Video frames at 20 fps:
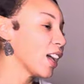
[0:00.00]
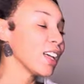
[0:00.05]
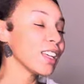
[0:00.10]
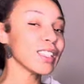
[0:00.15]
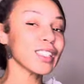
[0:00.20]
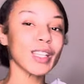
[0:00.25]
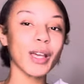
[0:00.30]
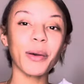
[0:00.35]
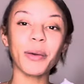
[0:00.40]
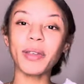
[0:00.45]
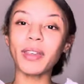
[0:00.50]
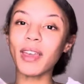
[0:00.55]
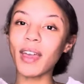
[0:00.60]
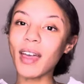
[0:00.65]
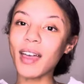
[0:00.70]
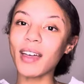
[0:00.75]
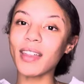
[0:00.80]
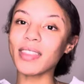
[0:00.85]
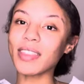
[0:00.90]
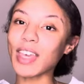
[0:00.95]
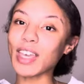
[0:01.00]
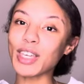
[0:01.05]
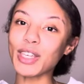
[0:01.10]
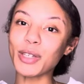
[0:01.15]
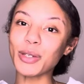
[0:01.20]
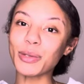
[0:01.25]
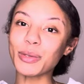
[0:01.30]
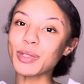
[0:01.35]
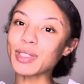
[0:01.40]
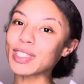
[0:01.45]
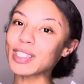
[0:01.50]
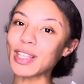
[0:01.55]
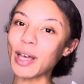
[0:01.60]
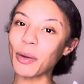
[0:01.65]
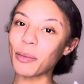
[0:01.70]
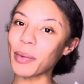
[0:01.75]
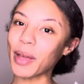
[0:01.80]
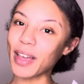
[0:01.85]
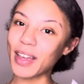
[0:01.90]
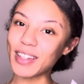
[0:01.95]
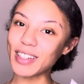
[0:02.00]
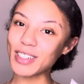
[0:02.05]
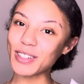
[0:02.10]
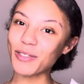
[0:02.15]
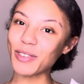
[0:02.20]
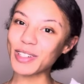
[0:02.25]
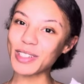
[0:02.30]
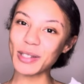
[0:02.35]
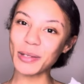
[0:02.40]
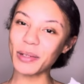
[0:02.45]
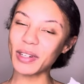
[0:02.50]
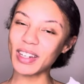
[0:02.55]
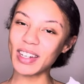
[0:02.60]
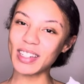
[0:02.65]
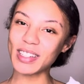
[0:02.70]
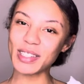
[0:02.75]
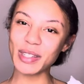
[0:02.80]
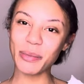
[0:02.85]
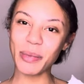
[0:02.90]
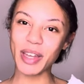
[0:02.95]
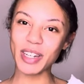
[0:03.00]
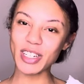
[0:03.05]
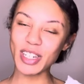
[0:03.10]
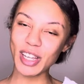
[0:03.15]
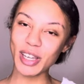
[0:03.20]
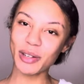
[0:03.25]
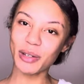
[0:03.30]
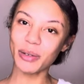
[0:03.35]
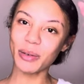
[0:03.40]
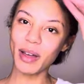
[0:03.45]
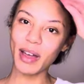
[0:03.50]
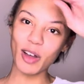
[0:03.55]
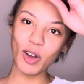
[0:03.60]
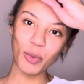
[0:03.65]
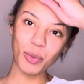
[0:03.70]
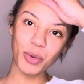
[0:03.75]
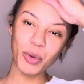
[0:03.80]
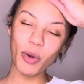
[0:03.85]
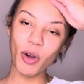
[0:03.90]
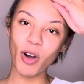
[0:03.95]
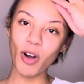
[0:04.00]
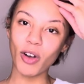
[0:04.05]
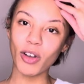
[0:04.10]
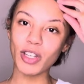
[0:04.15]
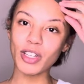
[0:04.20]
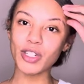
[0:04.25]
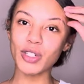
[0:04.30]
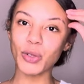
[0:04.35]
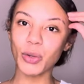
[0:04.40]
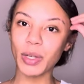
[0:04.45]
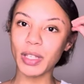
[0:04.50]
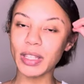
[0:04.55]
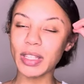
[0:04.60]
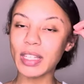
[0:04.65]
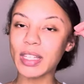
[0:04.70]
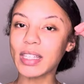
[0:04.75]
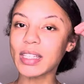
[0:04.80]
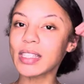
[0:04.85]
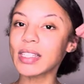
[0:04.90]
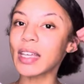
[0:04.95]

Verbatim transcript: So yeah, thank you so much for tuning into my channel. I hope you all enjoyed this.